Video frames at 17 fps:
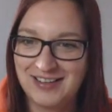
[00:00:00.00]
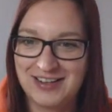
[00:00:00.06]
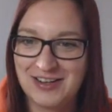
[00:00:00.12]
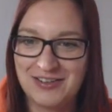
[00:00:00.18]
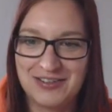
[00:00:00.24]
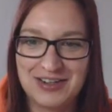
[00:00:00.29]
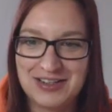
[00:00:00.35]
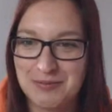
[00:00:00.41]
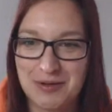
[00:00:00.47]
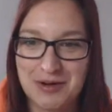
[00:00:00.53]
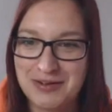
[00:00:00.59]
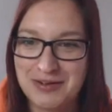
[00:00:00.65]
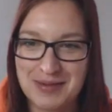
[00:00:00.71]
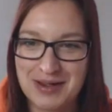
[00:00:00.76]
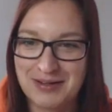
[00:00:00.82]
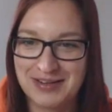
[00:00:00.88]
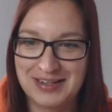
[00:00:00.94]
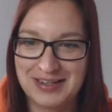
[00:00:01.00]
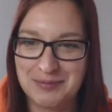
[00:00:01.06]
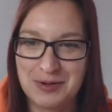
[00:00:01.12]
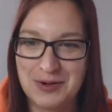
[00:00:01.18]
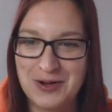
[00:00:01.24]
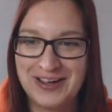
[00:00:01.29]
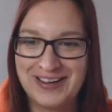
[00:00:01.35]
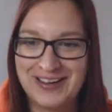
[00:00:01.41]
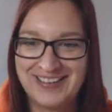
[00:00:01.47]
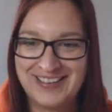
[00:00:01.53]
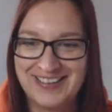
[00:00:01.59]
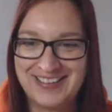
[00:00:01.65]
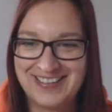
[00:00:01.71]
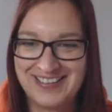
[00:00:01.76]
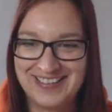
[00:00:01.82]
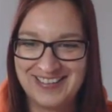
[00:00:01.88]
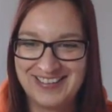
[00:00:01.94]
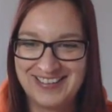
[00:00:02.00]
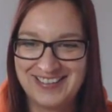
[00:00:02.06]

at all. They don't need to worry about it anymore. That's